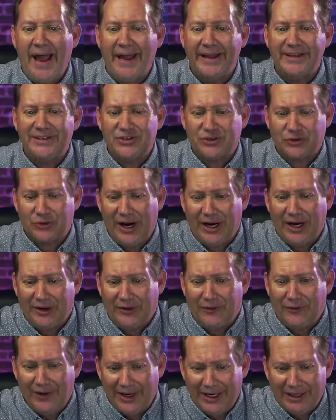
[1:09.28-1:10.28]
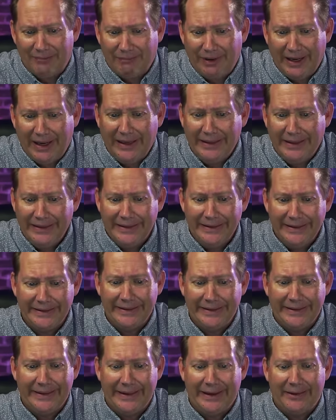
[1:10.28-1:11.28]
it's triggering me.
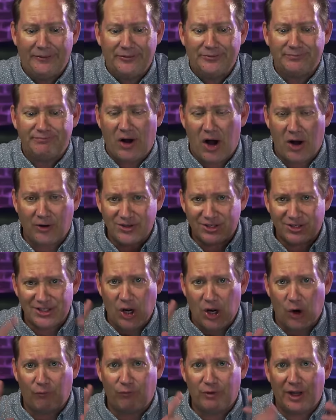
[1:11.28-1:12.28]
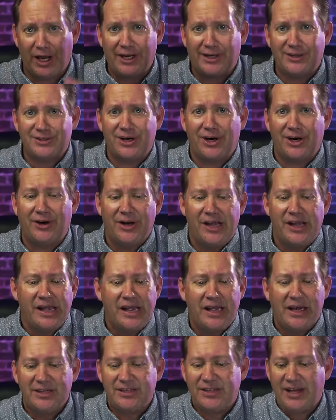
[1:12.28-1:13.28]
Yeah, all snowflakes here.
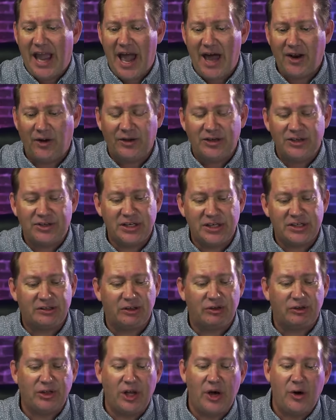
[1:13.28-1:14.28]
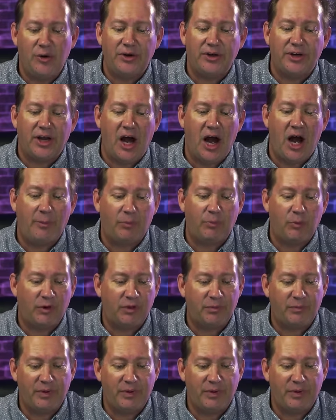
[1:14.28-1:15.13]
Seattle is just loaded up with